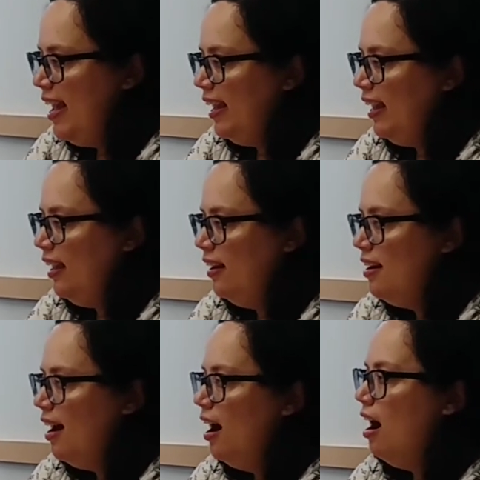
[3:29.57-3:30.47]
in
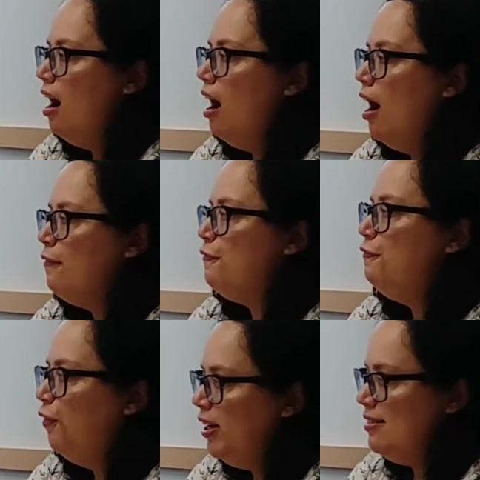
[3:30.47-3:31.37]
a
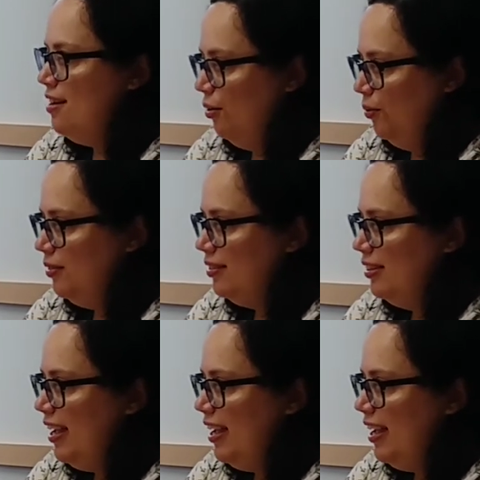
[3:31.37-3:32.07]
footnote